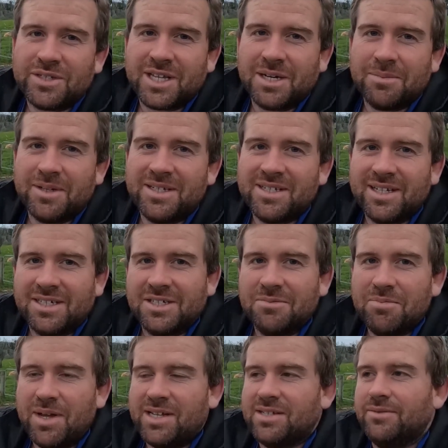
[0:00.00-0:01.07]
It's going to be such a
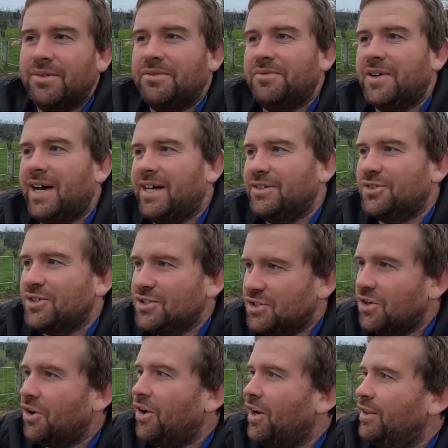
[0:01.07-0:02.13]
massive advantage,
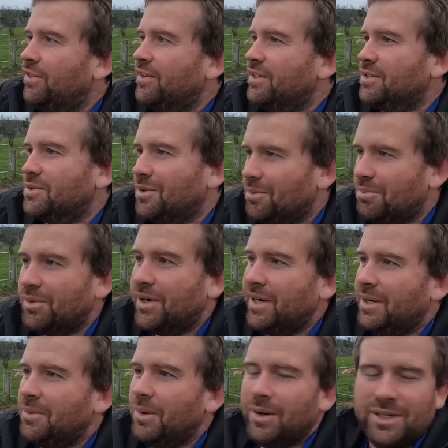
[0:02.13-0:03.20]
I think, sort of
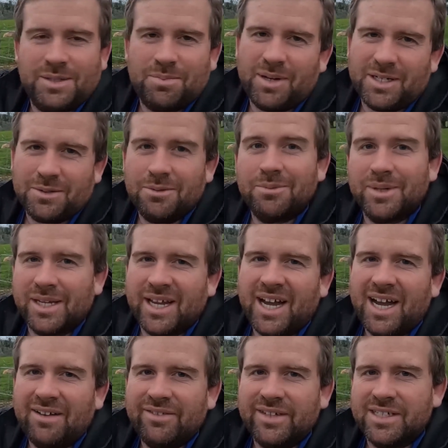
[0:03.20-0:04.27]
breeding wise, plus when we're
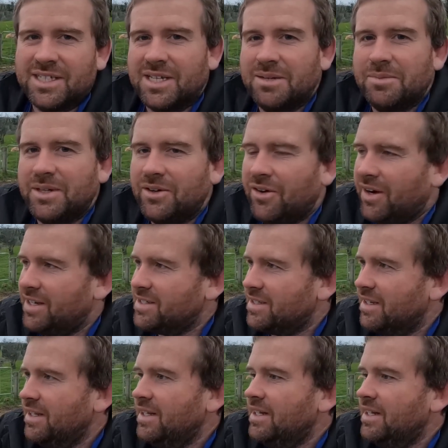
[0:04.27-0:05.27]
calving it's going to be nice.